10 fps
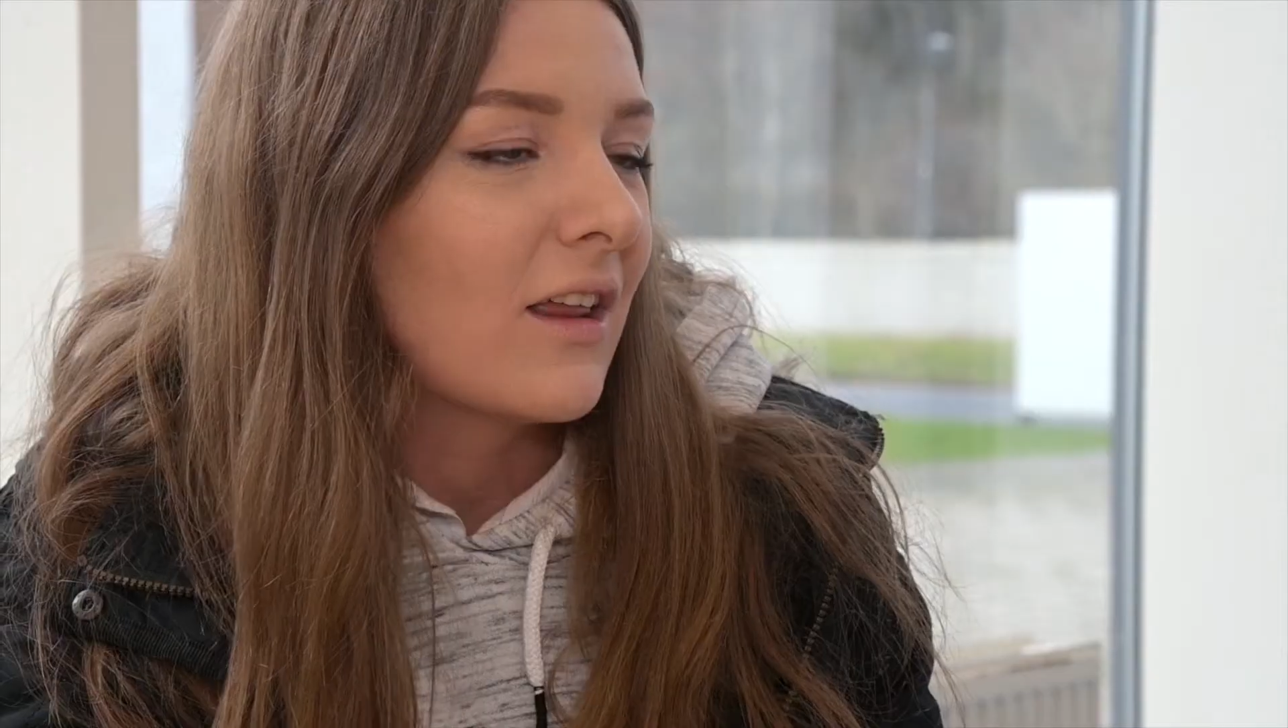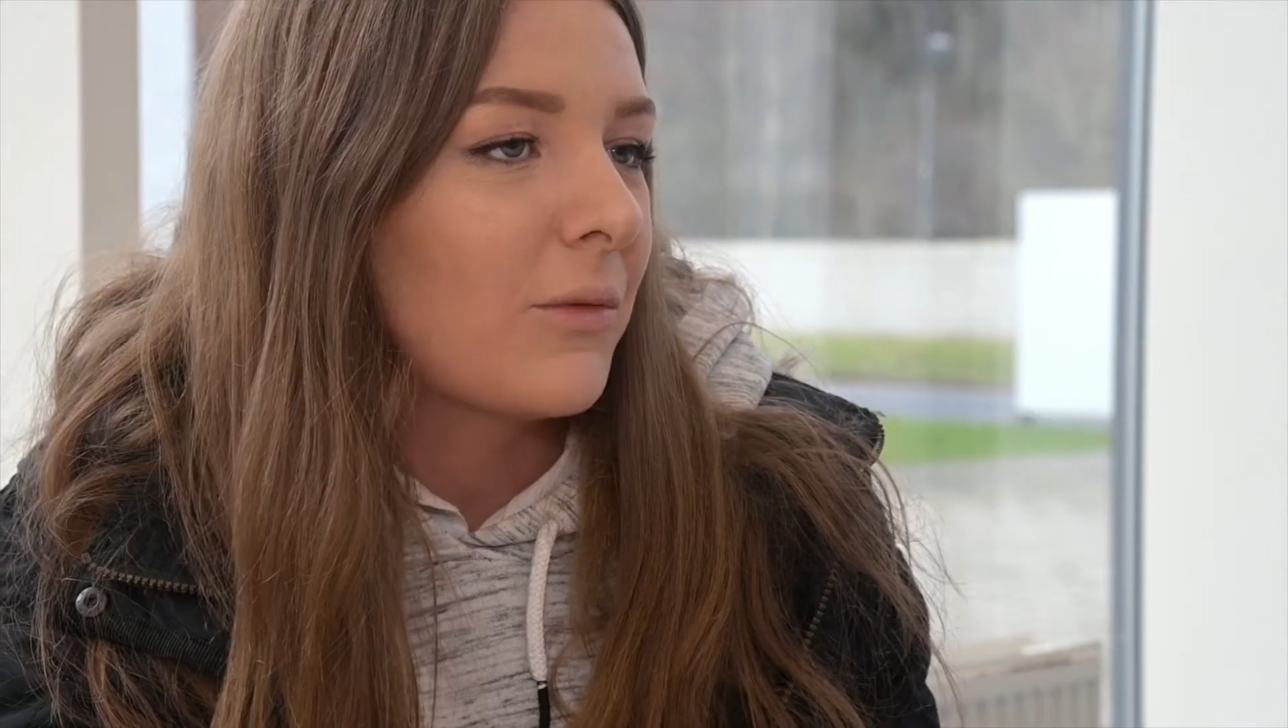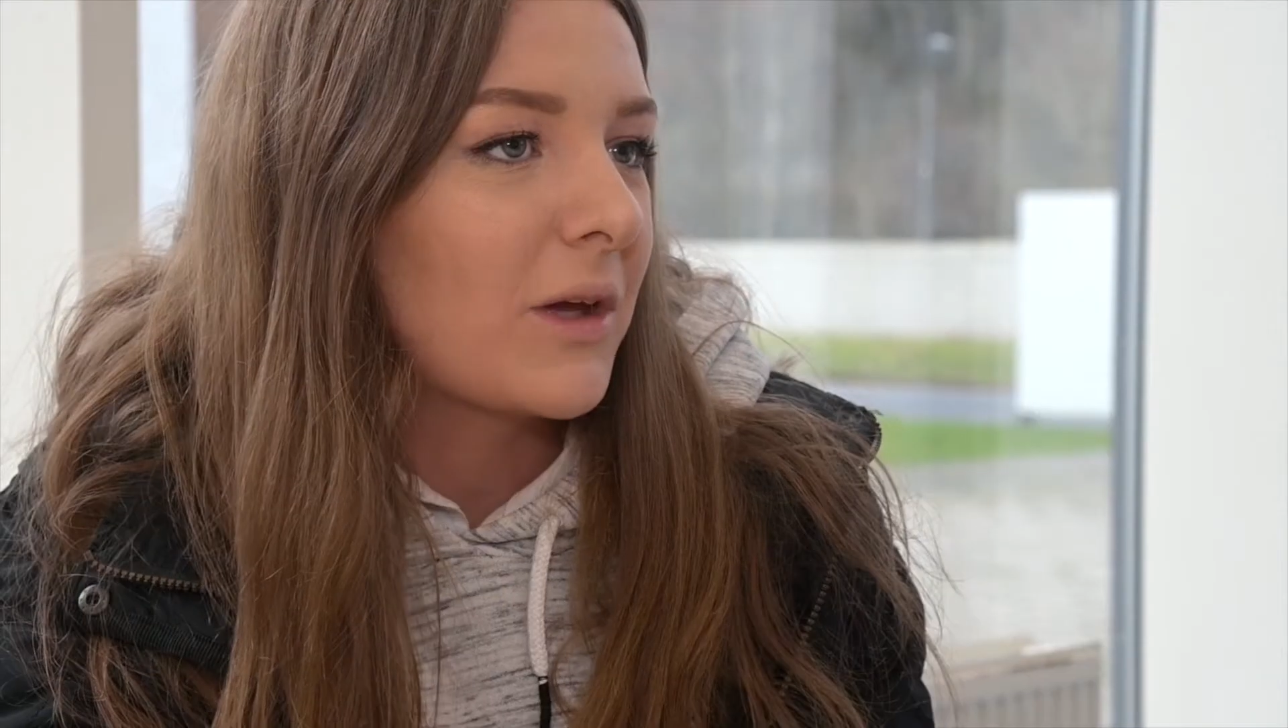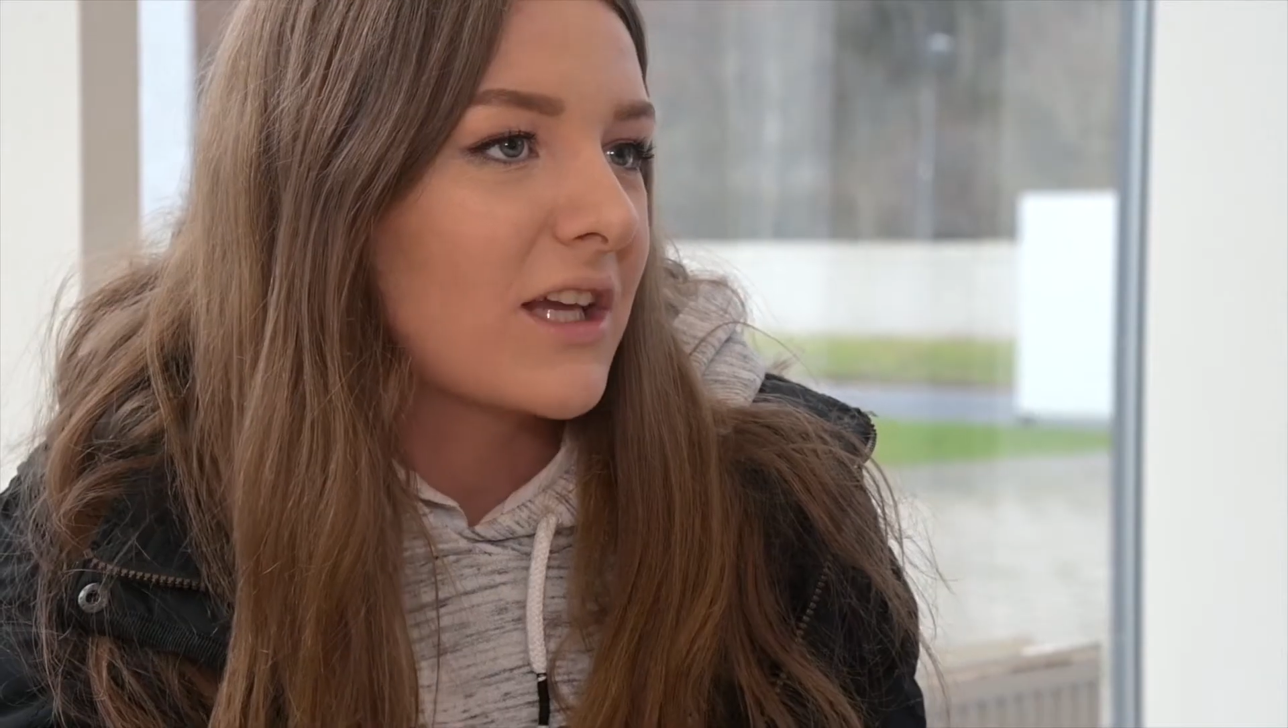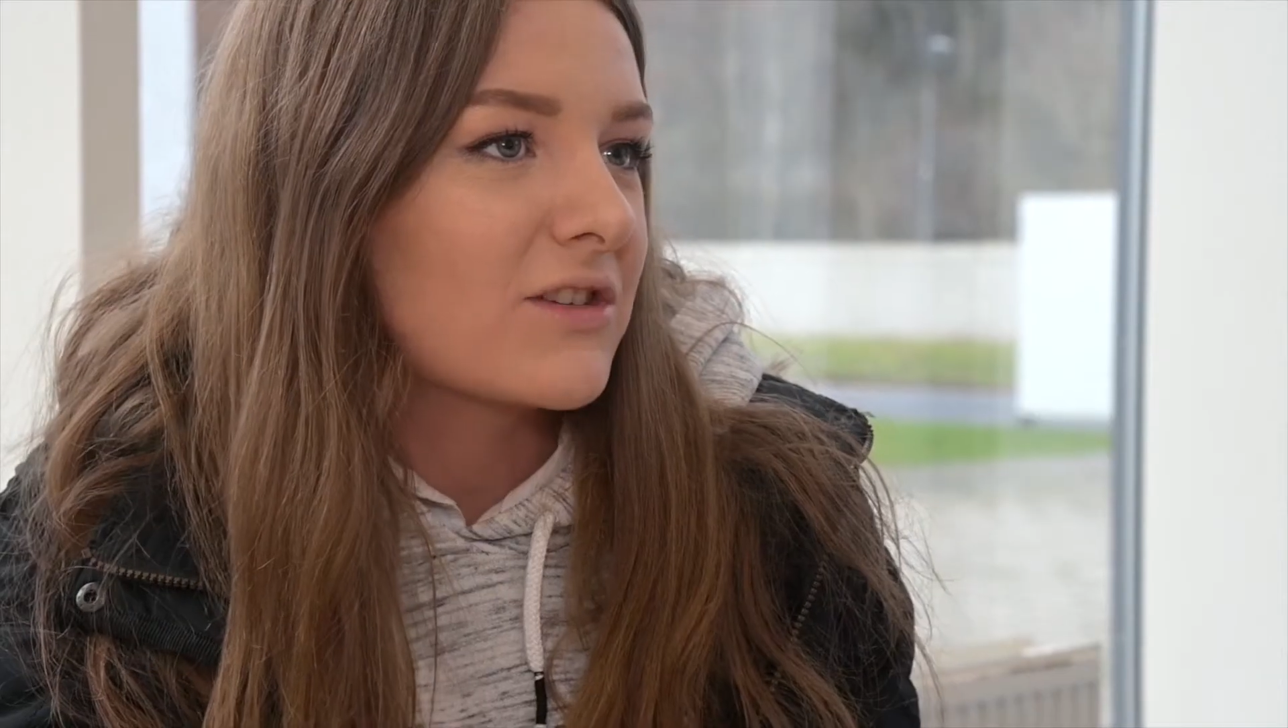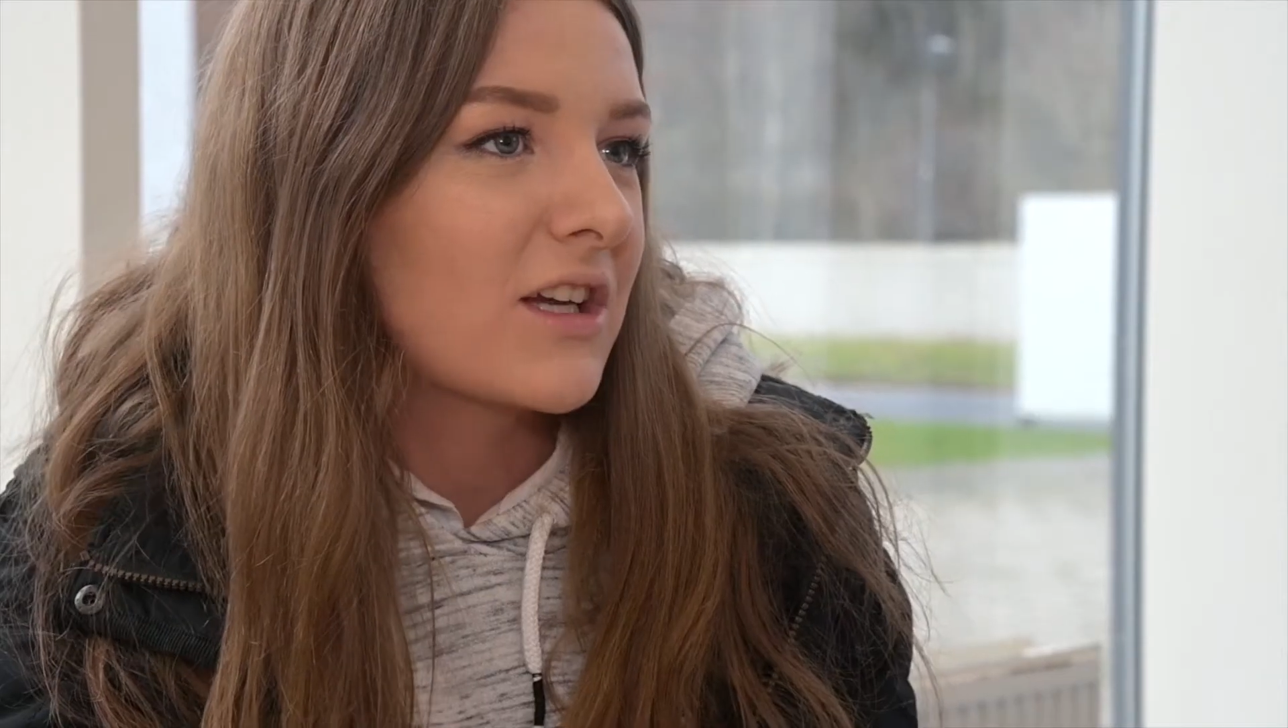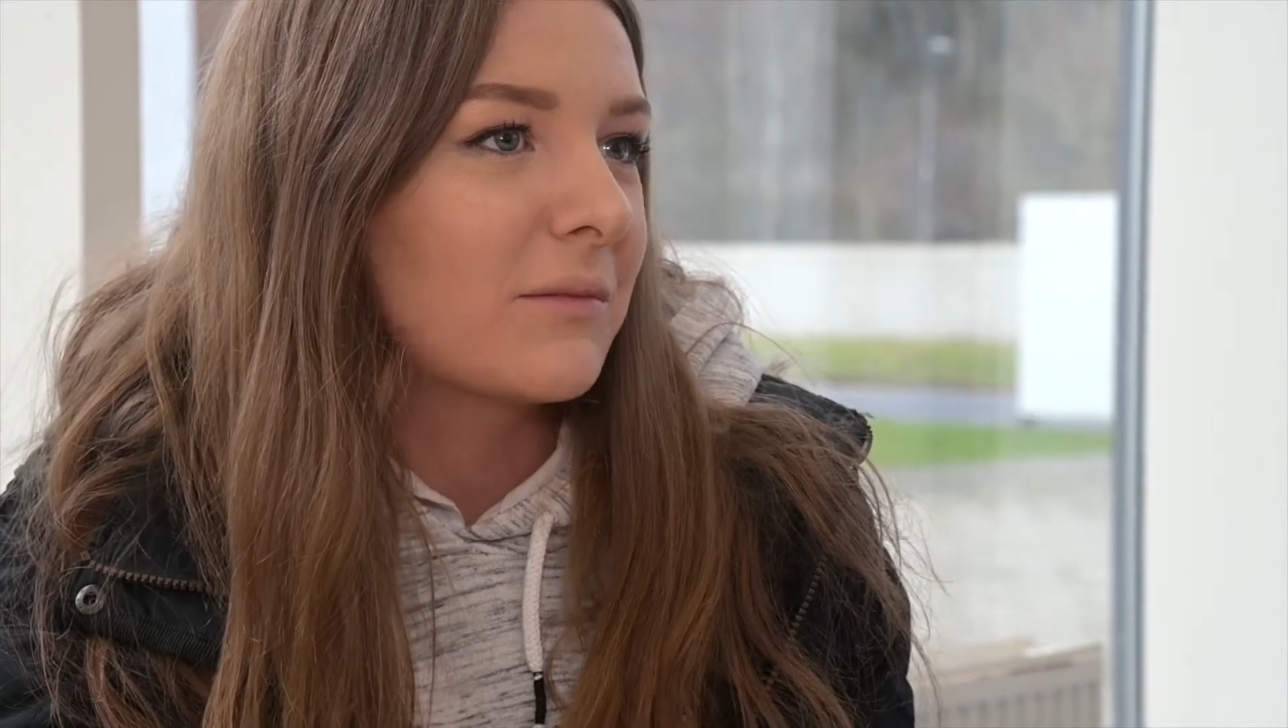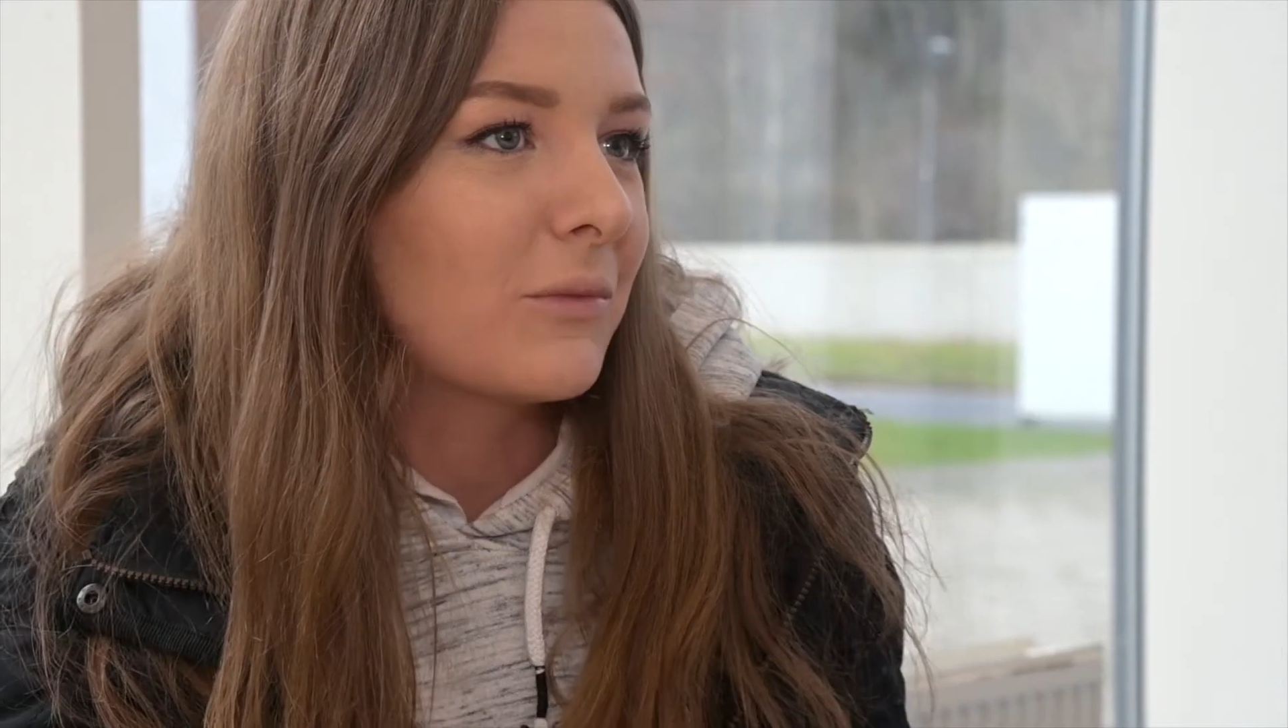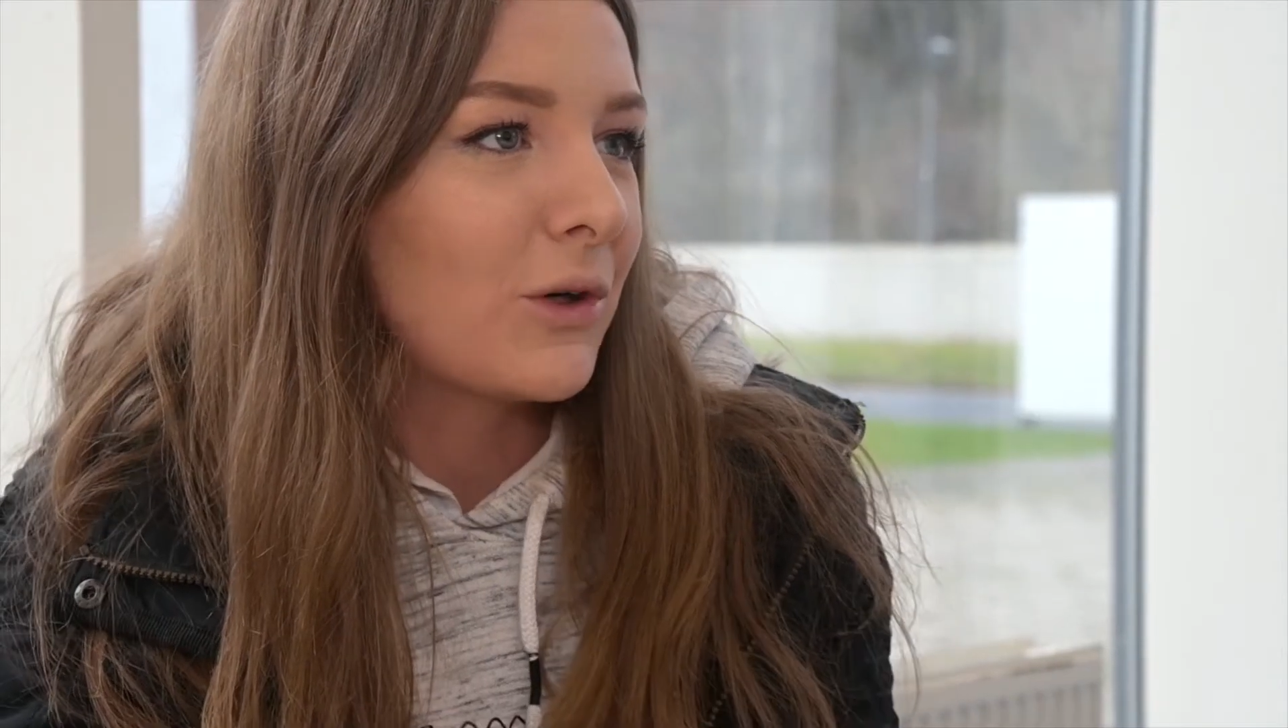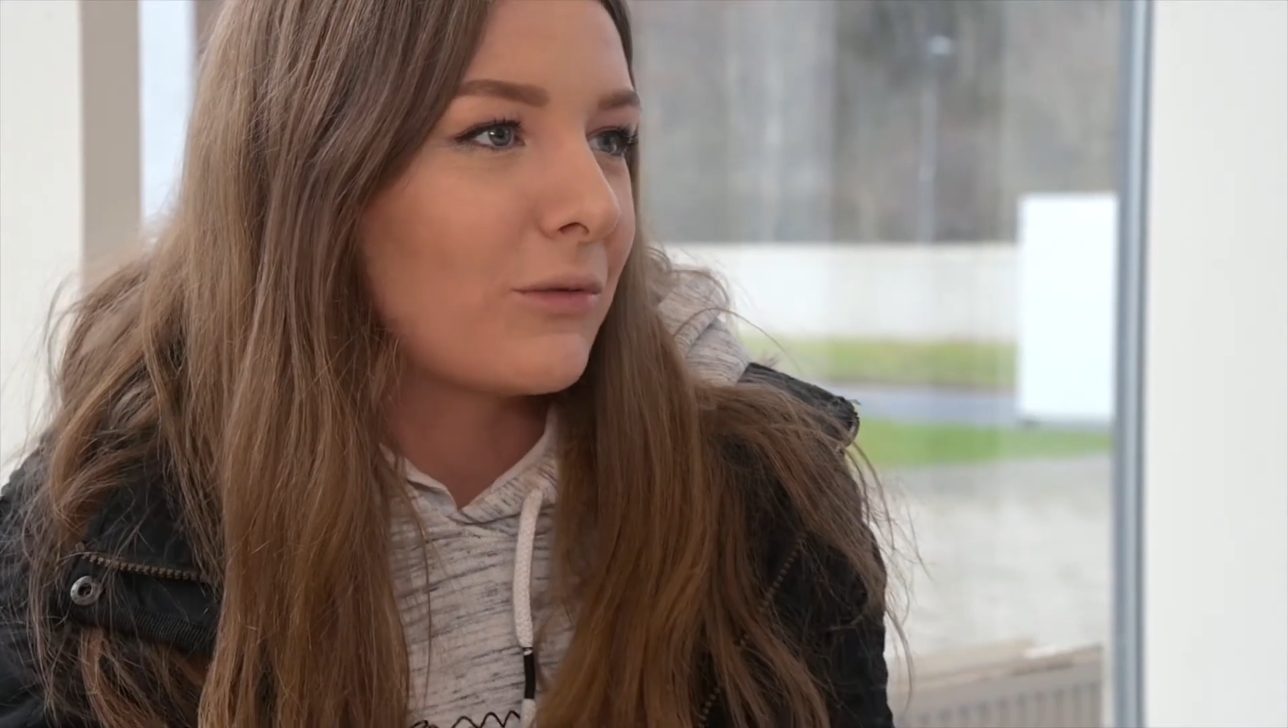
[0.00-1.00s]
We get treated more of